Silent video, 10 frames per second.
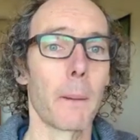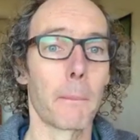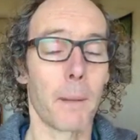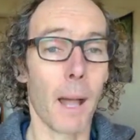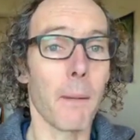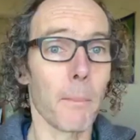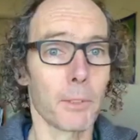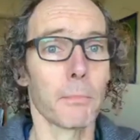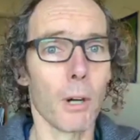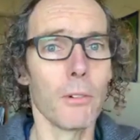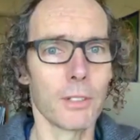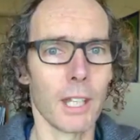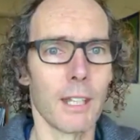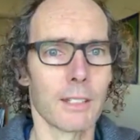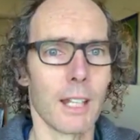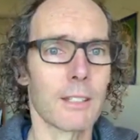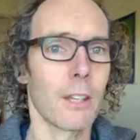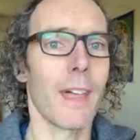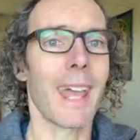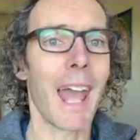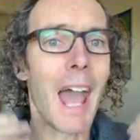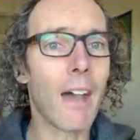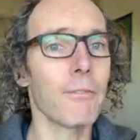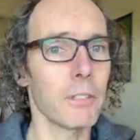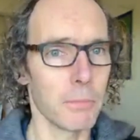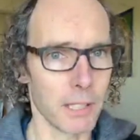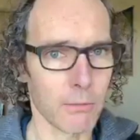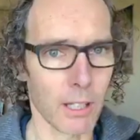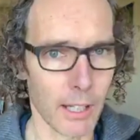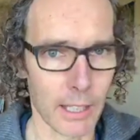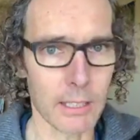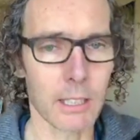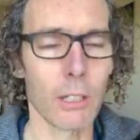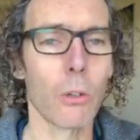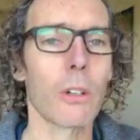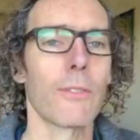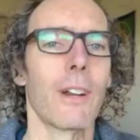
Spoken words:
come up to protest, and so they have to be released in order for